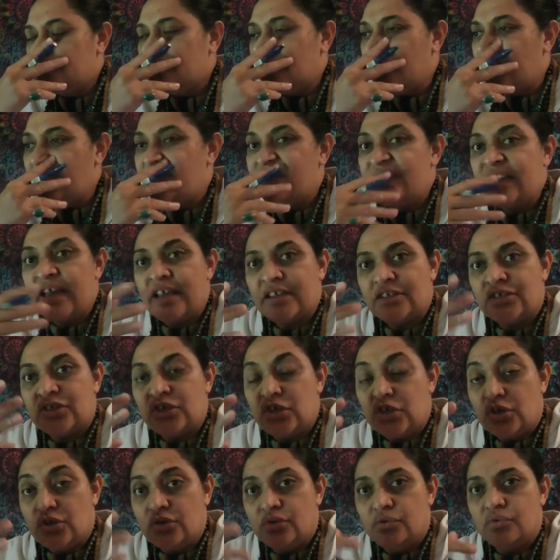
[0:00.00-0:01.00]
If that's
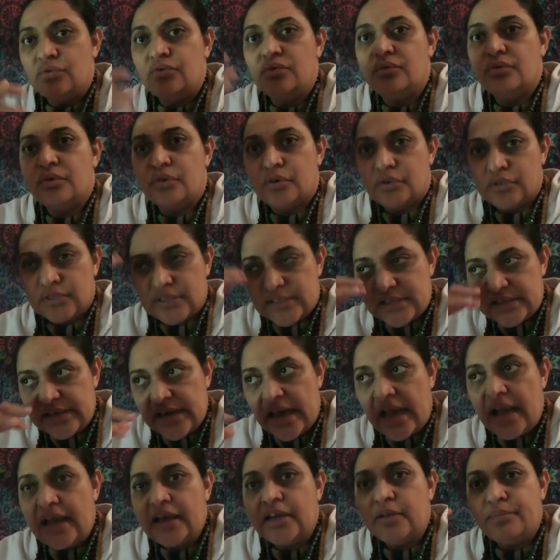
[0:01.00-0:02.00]
you,
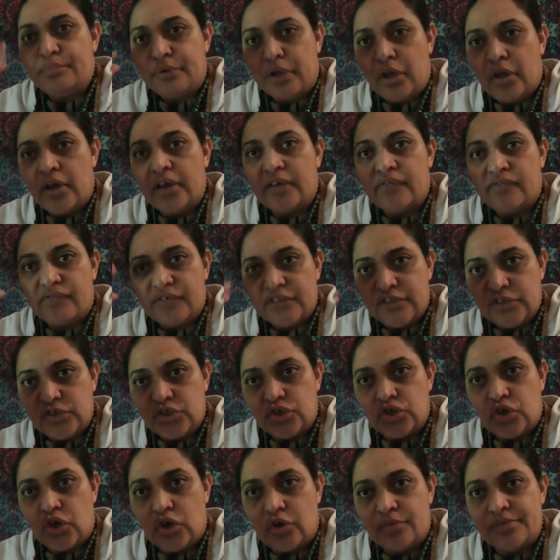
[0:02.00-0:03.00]
start applying for the
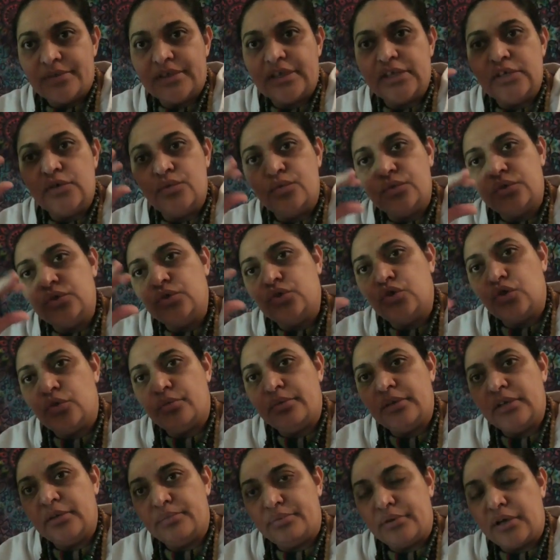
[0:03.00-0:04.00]
jobs that you wouldn't
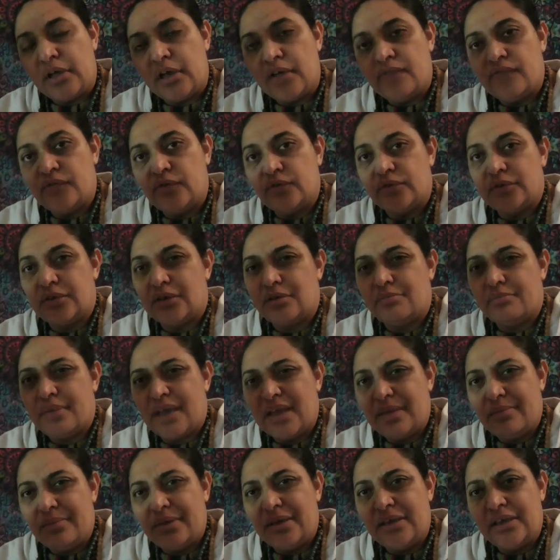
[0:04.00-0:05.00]
normally apply for, that are
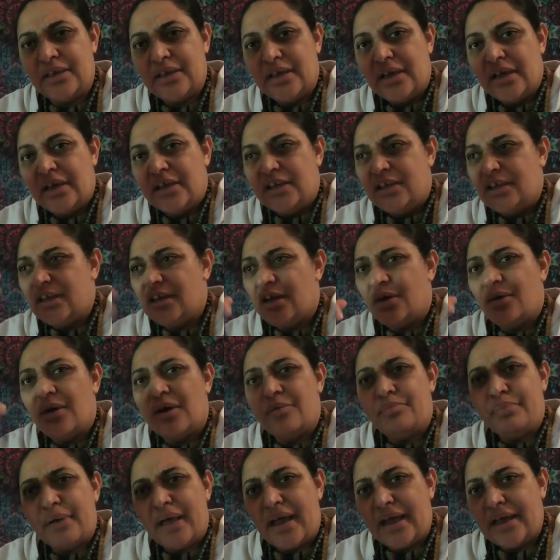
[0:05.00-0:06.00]
maybe,
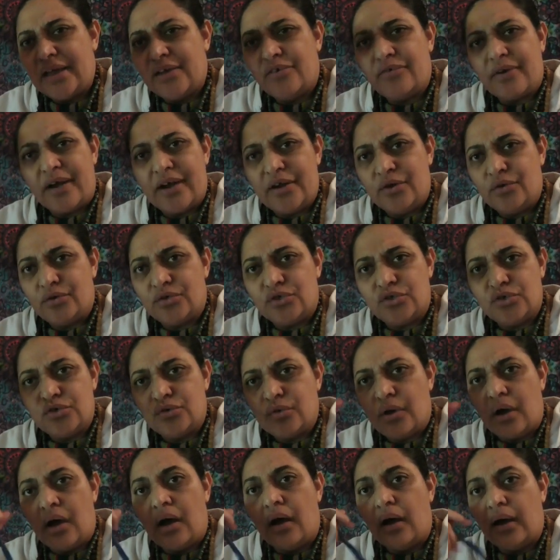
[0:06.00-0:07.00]
a pay grade or
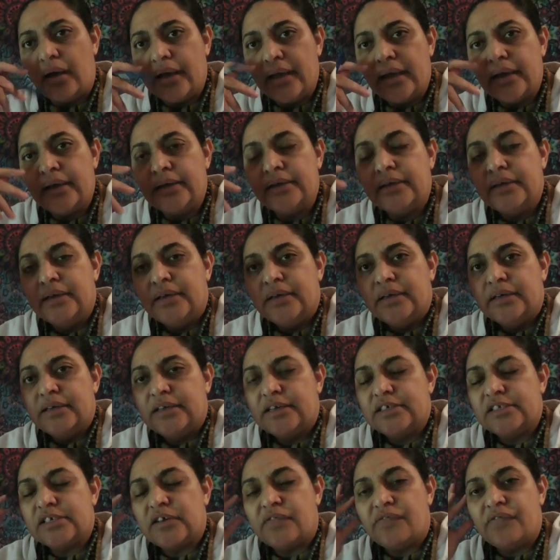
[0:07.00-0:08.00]
two higher,
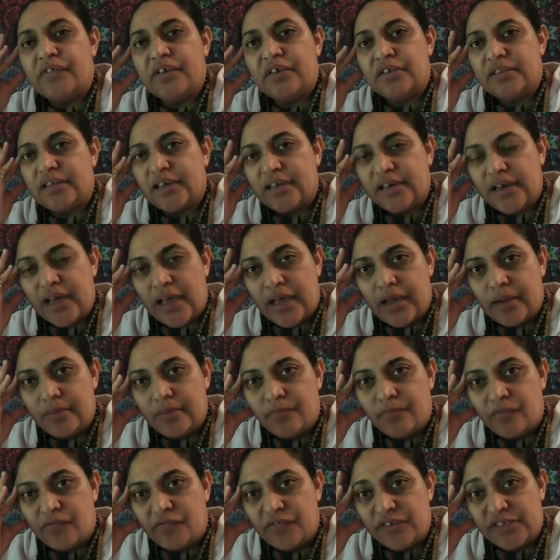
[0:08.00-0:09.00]
because I feel that
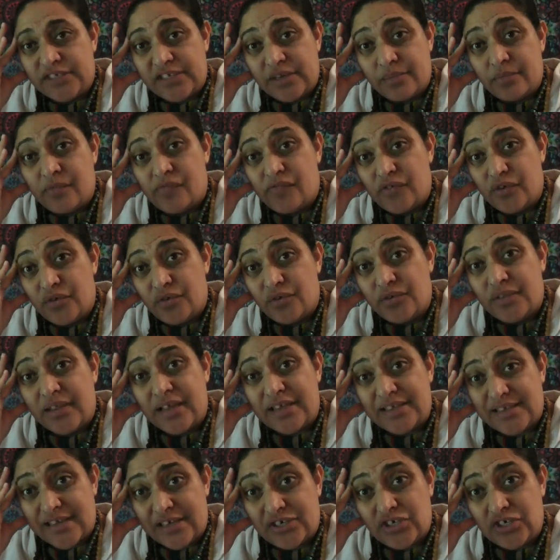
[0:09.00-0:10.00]
for some of you,
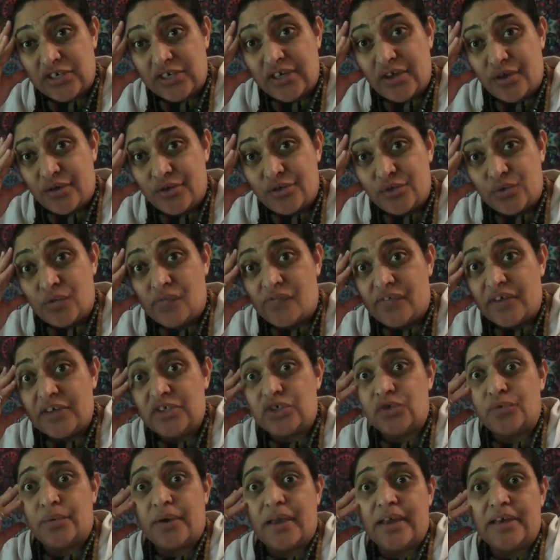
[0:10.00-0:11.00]
that's actually going to
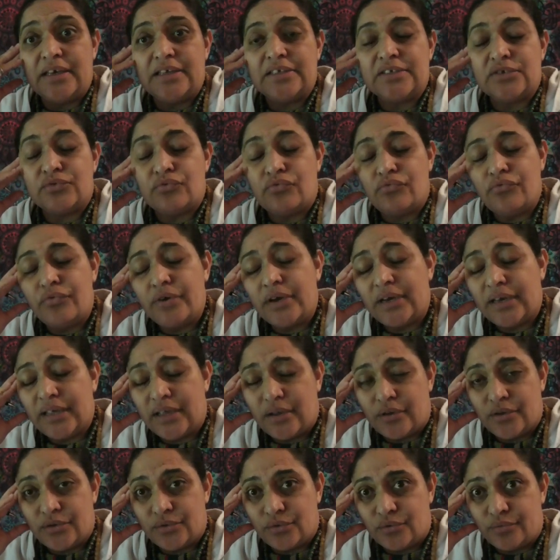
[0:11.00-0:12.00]
eventuate and it's really
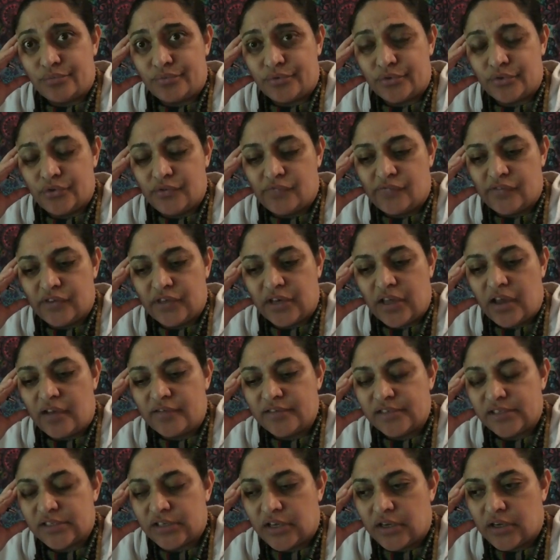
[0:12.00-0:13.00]
going to improve your
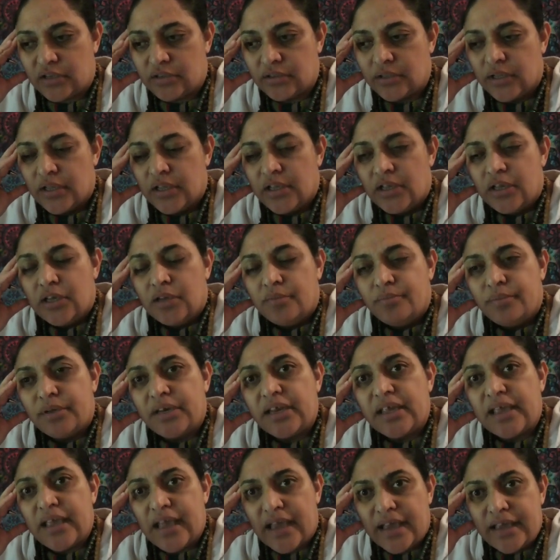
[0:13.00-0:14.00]
lifestyle.
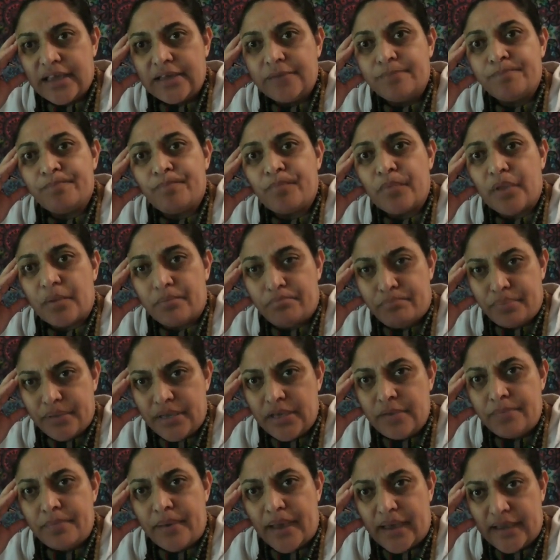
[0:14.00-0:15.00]
But again,
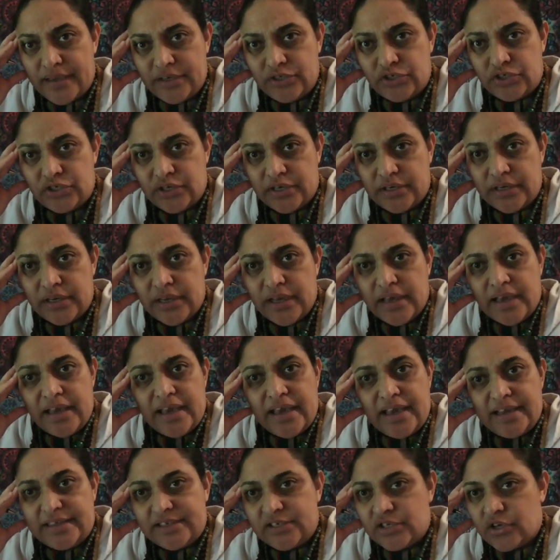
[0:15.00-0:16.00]
be patient.
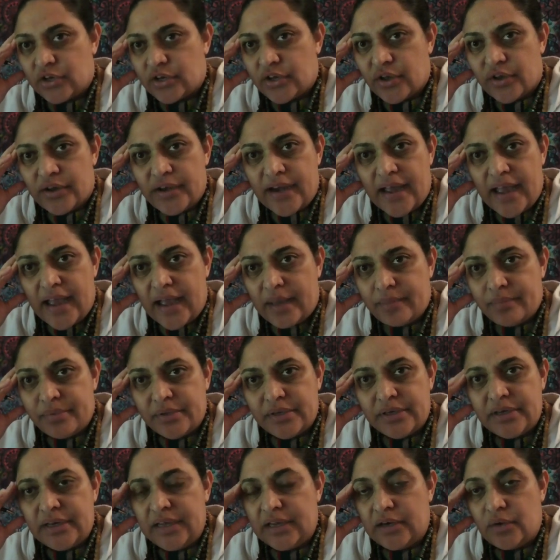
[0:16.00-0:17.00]
It's not going to
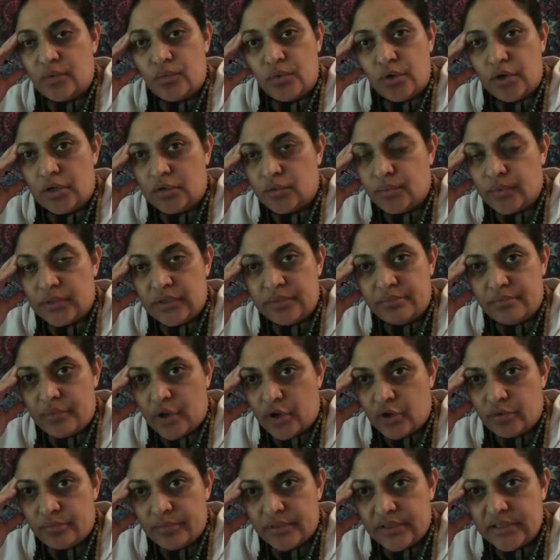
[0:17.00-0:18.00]
happen in a whirlwind
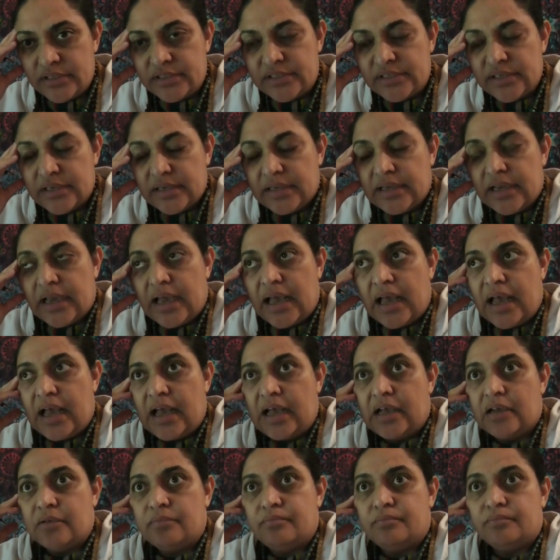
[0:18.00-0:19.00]
moment.
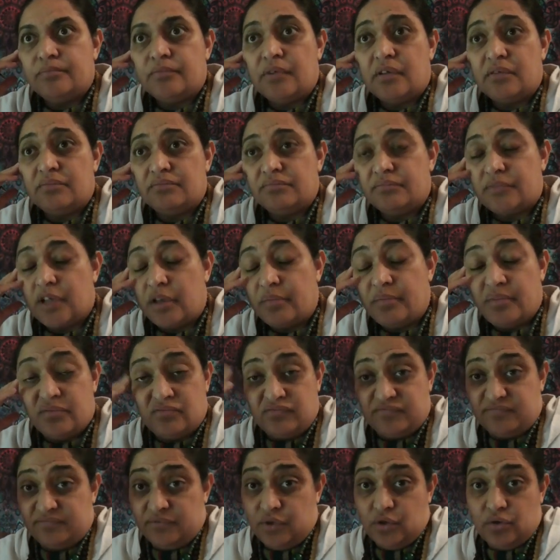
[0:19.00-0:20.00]

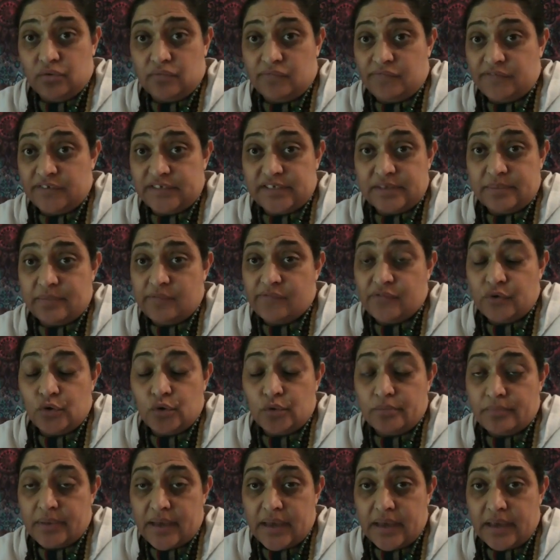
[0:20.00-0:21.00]
Look, for some of you
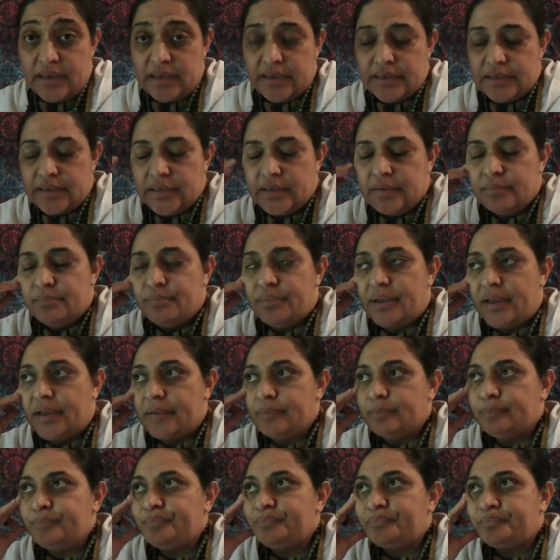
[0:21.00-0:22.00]
it may,
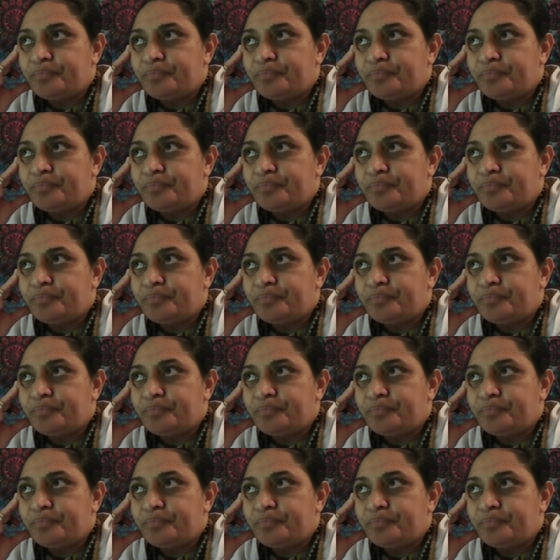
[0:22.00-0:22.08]
but